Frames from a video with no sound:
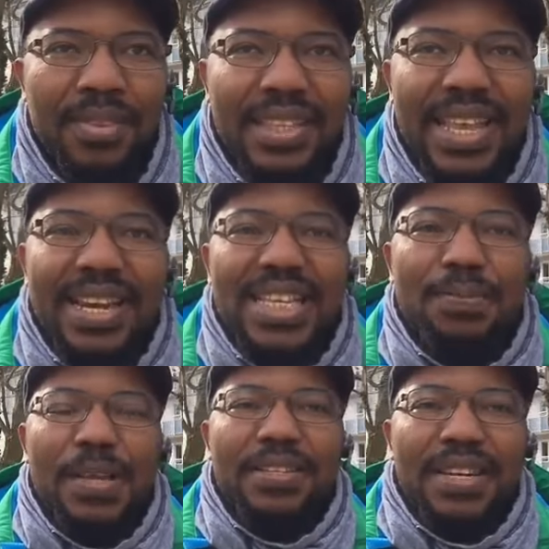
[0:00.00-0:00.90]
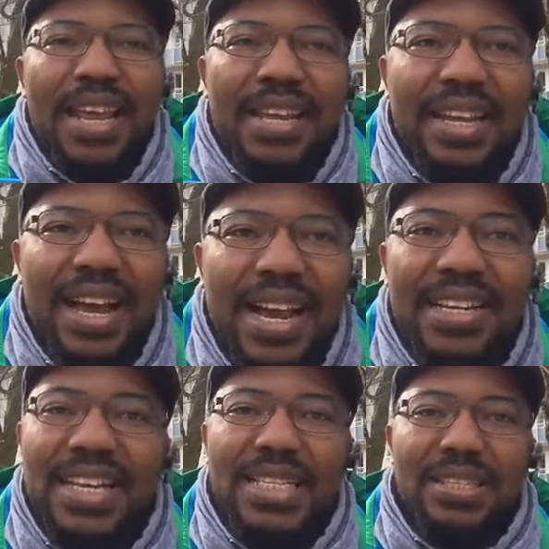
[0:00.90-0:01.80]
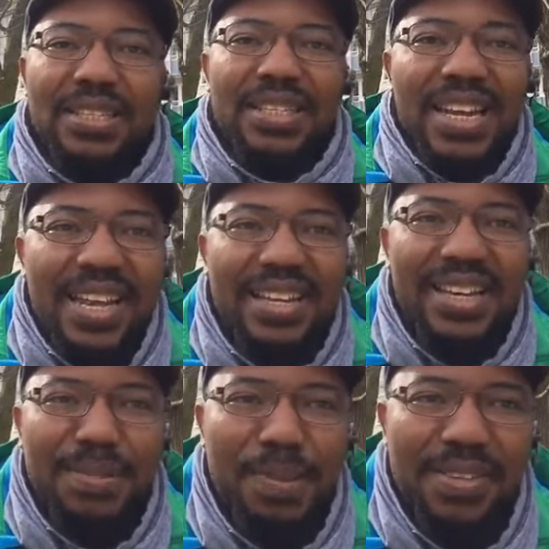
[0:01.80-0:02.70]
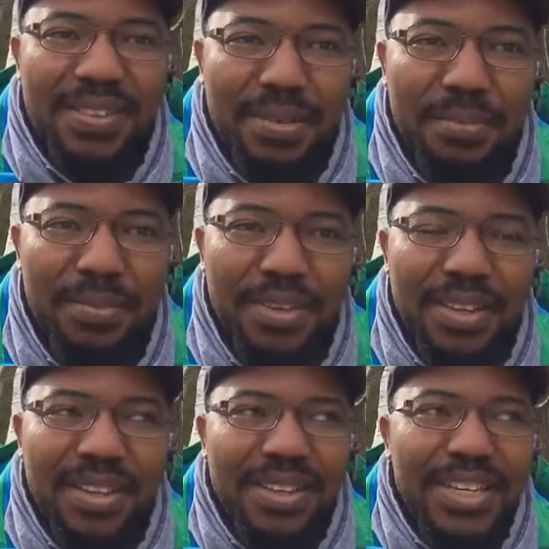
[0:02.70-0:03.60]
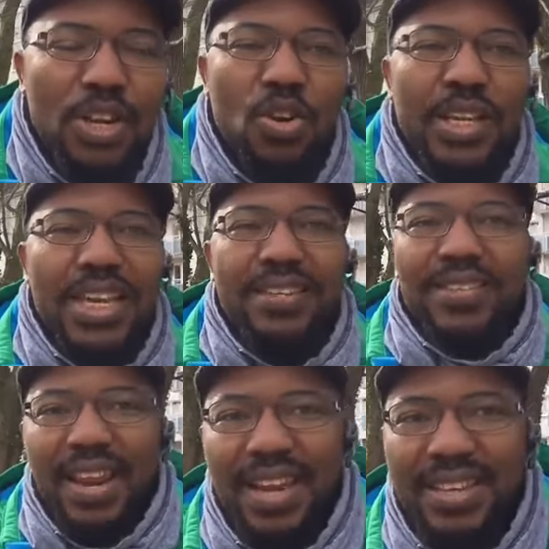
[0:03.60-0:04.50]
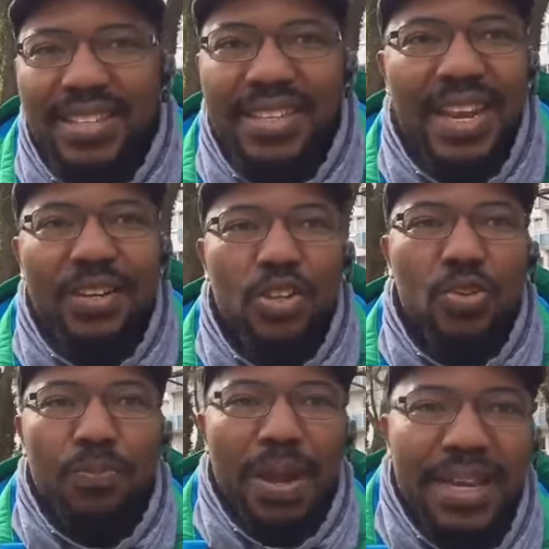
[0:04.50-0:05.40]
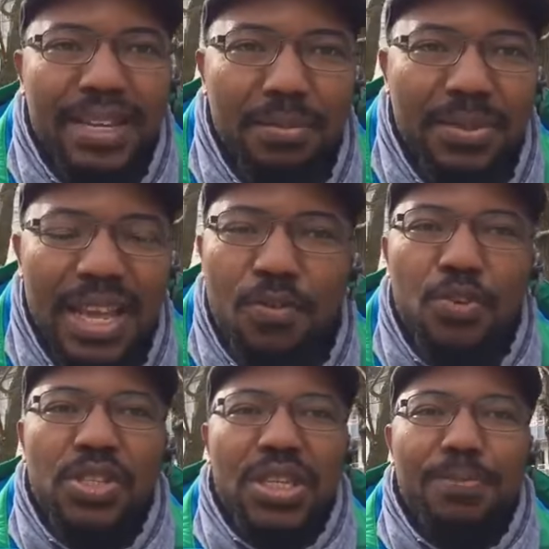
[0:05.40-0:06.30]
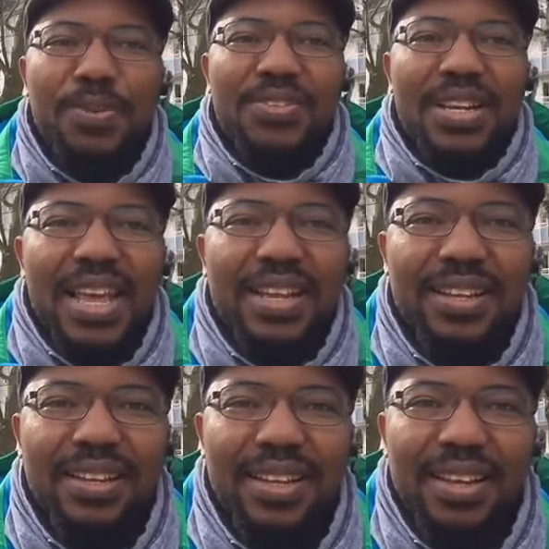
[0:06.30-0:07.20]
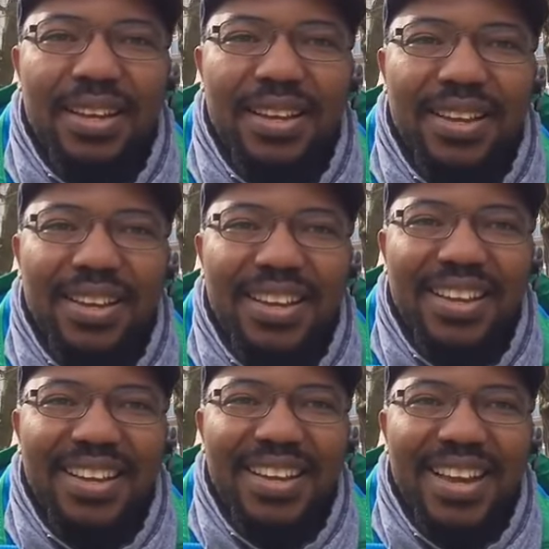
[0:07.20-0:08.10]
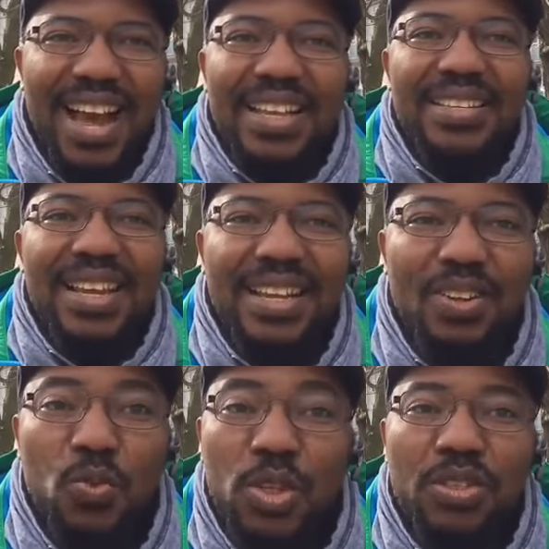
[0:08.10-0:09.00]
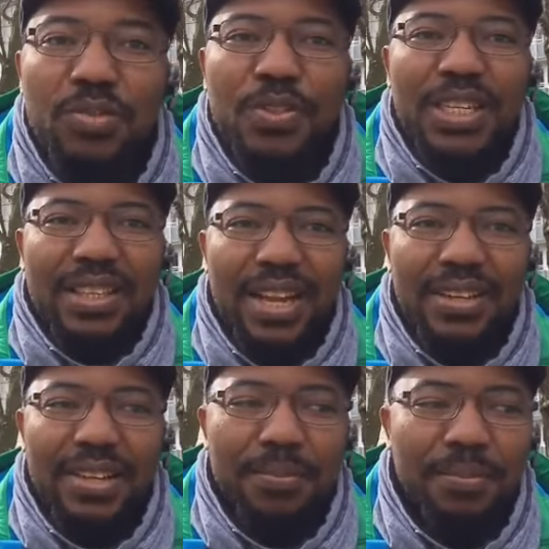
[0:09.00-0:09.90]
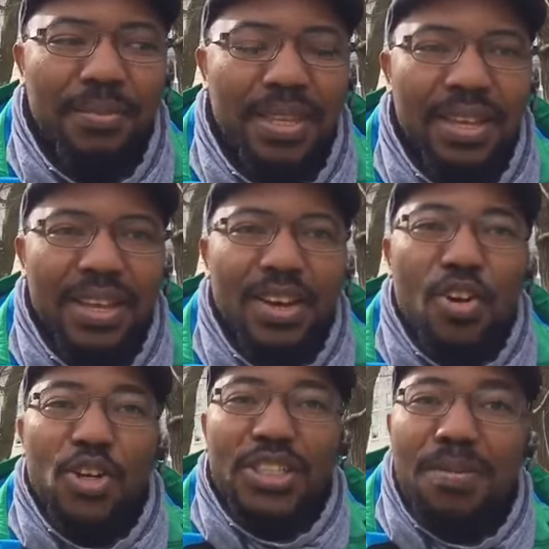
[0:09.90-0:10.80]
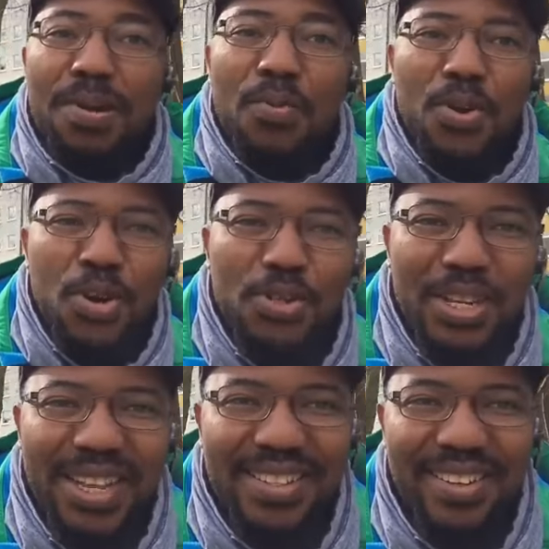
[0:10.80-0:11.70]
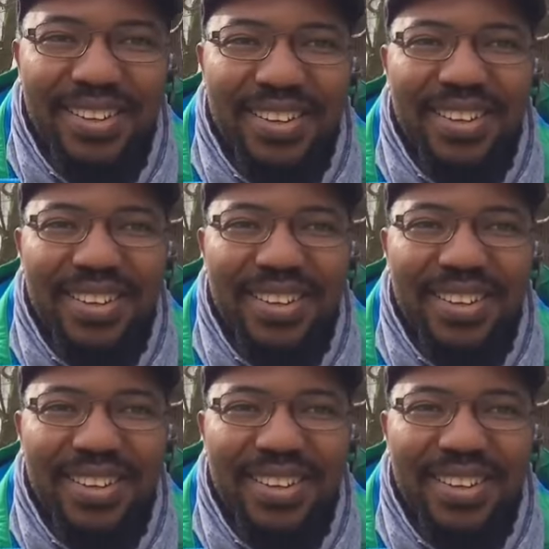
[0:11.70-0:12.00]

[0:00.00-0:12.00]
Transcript: They respect snake, and the snake respects them. They don't kill snake, snake doesn't bite them. They even sleep with snake, and snake wouldn't even attack them. Ojemba will go to that area,